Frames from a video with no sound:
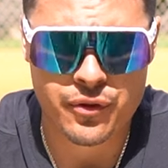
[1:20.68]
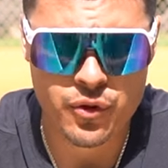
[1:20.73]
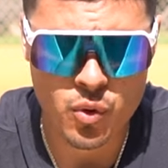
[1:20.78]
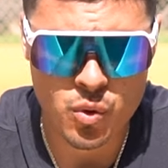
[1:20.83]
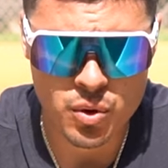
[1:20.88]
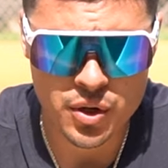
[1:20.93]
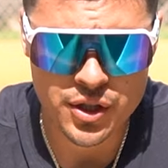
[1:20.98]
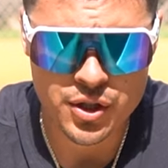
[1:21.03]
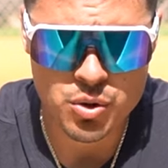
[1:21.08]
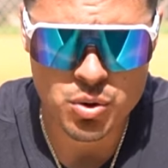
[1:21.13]

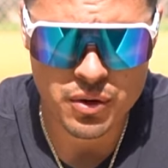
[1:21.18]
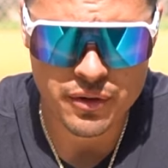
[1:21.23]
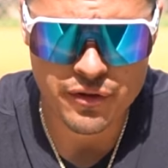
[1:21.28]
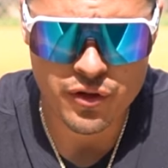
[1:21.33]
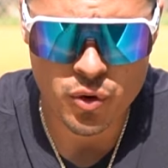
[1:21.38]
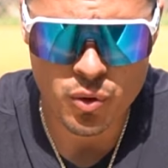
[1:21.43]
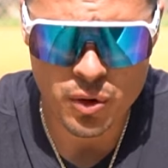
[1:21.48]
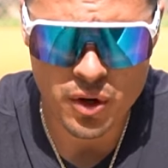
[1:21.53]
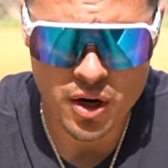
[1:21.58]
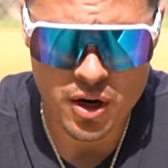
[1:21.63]
for your
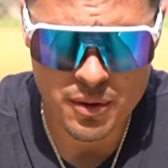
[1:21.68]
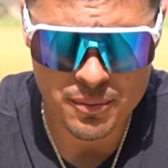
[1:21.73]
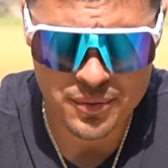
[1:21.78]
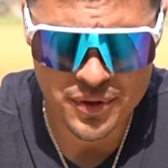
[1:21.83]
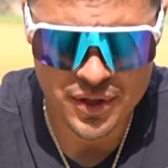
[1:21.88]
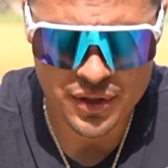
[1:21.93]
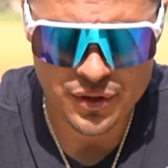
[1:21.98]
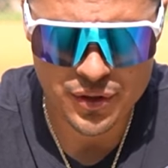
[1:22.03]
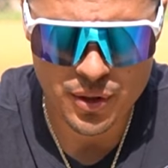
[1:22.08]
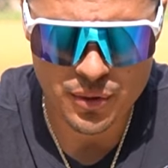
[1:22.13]

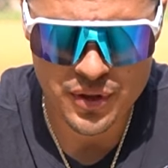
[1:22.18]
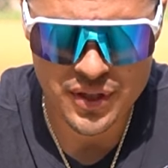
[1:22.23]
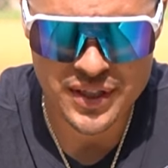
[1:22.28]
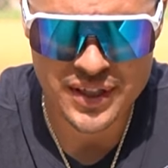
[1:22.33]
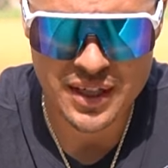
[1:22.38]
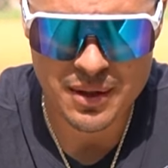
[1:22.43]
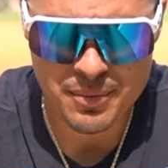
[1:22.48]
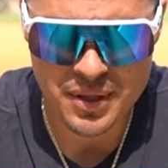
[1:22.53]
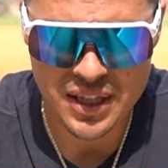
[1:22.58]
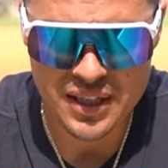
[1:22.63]
forearms. So this is
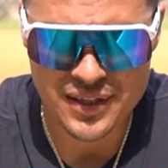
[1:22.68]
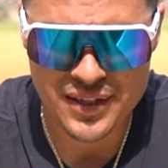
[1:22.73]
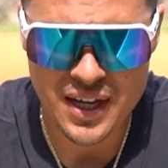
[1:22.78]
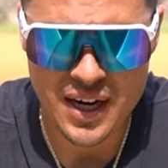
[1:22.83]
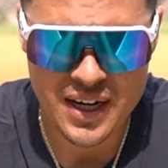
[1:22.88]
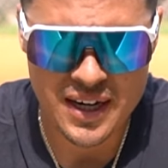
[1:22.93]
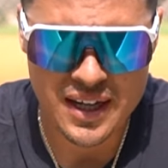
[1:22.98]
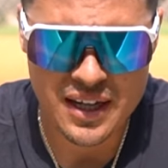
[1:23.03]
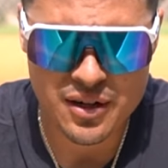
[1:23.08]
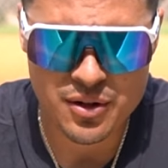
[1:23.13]
going to be a
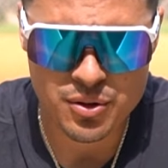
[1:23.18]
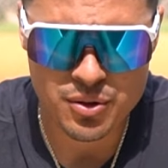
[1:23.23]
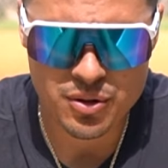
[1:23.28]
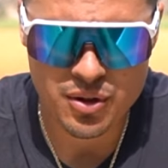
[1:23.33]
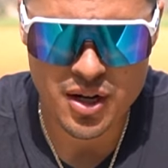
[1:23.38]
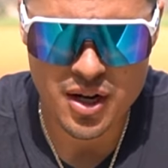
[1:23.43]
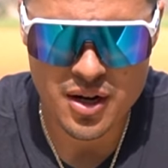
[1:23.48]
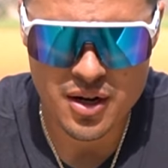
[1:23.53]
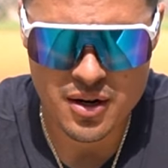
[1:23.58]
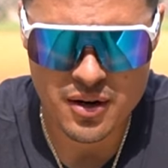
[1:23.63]
side
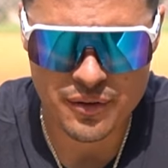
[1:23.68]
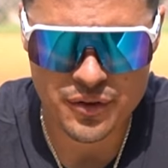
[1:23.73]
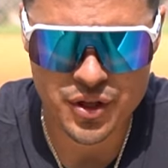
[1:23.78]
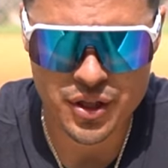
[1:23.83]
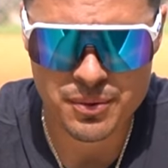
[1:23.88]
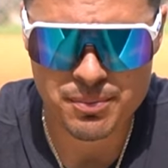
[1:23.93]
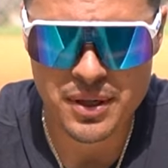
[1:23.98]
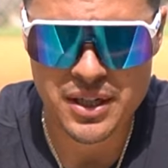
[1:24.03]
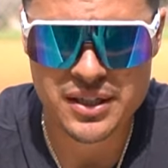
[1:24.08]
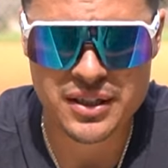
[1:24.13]
angle of
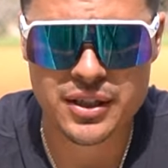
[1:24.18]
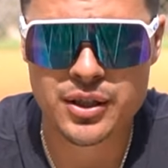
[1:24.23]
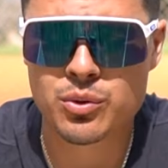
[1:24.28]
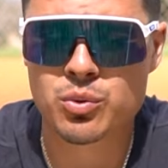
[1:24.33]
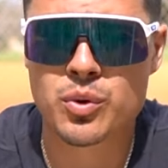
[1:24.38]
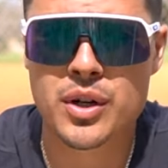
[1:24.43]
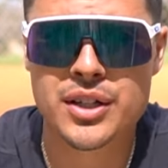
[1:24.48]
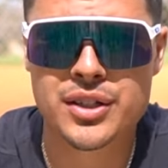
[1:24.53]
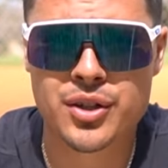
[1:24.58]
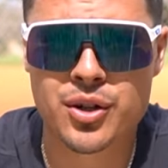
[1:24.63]
just basically
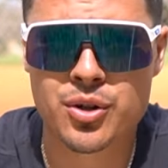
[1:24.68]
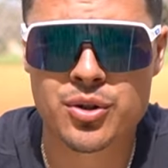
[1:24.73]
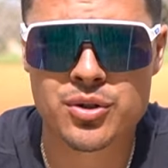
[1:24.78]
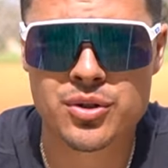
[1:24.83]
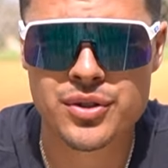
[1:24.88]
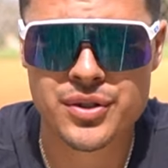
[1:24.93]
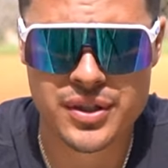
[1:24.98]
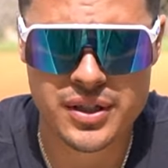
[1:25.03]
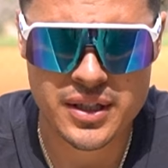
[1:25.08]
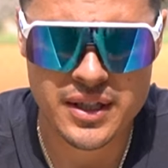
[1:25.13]
wrist
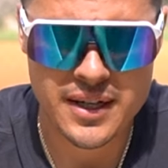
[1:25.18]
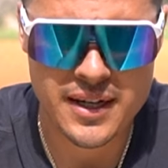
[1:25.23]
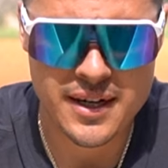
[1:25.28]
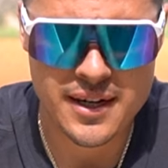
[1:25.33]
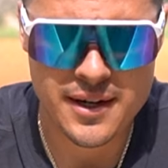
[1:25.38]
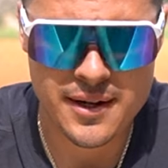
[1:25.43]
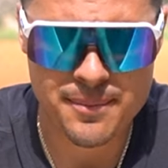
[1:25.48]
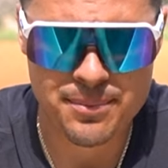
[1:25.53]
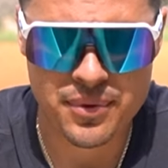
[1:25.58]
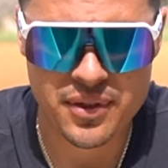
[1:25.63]
curls.
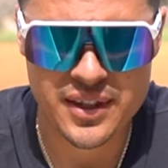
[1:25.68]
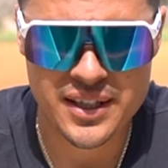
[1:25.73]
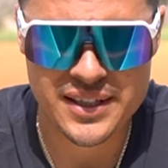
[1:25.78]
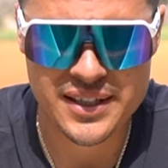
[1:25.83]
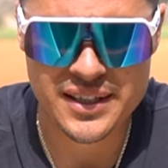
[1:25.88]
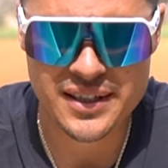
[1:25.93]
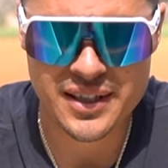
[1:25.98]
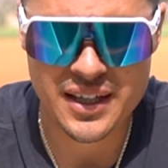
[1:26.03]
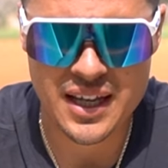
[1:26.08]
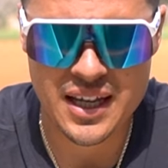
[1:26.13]
This
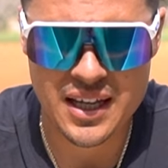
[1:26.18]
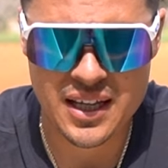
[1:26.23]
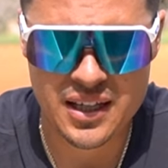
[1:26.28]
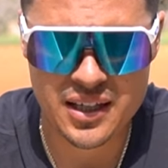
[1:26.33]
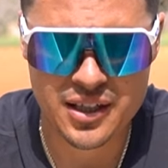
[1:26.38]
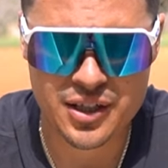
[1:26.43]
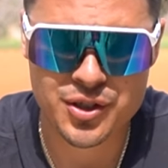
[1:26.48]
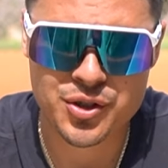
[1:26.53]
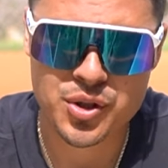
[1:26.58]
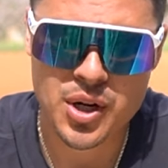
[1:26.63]
is a
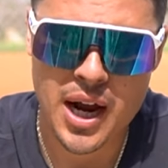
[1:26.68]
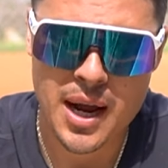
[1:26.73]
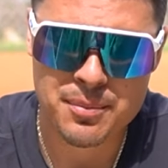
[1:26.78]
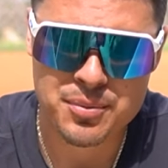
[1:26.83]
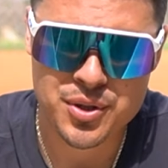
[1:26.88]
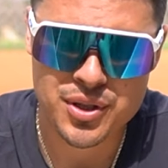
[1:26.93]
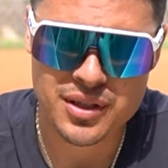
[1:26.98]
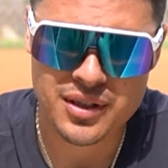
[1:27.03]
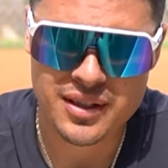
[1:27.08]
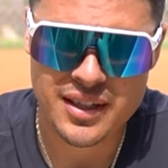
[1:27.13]

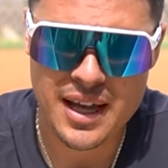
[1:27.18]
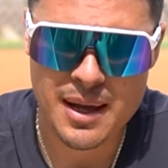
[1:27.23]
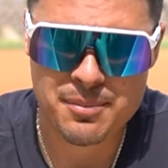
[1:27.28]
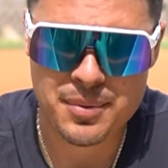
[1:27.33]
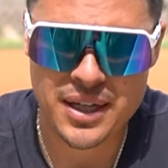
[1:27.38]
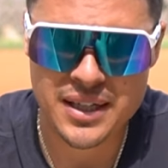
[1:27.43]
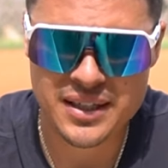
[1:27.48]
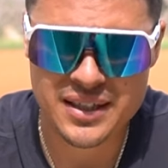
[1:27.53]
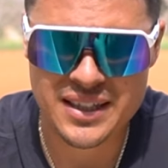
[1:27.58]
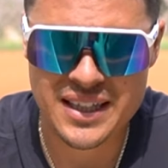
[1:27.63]
contraption that
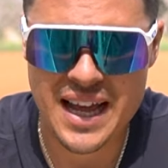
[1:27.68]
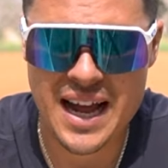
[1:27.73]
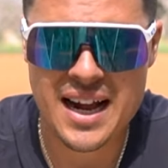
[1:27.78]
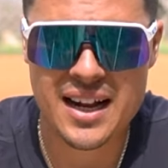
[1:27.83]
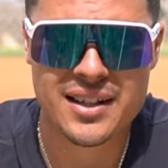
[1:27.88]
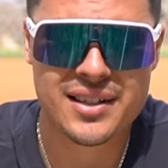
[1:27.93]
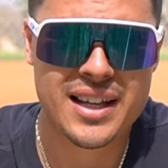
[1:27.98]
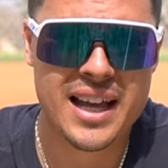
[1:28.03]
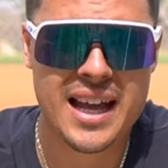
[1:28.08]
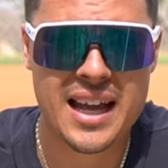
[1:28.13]
basically
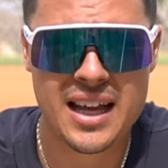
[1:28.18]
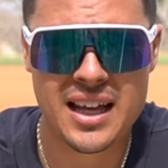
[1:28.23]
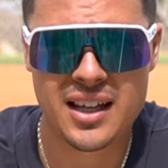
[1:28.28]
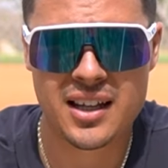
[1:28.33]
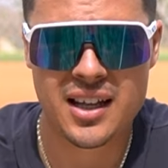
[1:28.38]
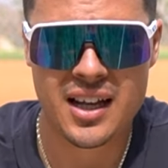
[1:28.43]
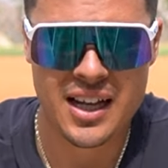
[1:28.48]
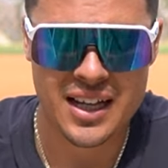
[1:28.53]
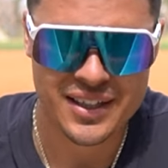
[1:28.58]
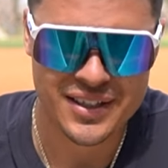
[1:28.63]
has
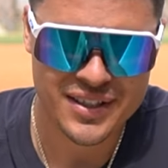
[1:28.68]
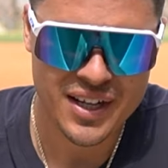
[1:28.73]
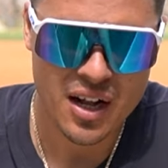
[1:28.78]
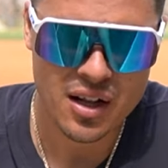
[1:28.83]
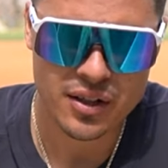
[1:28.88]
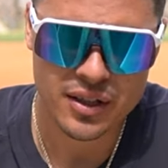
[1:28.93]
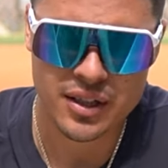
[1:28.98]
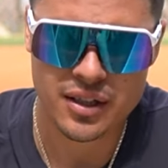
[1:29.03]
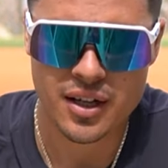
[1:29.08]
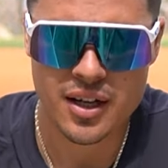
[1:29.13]
a
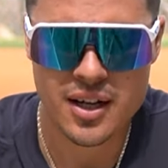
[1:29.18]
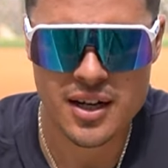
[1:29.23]
solid